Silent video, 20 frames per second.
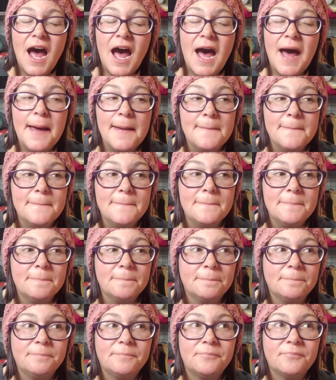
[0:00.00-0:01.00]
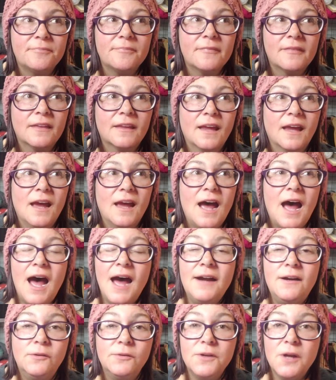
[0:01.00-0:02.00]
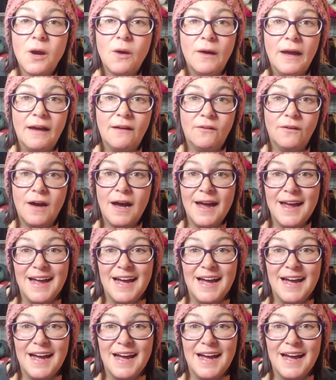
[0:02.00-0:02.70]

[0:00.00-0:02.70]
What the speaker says: I don't know how I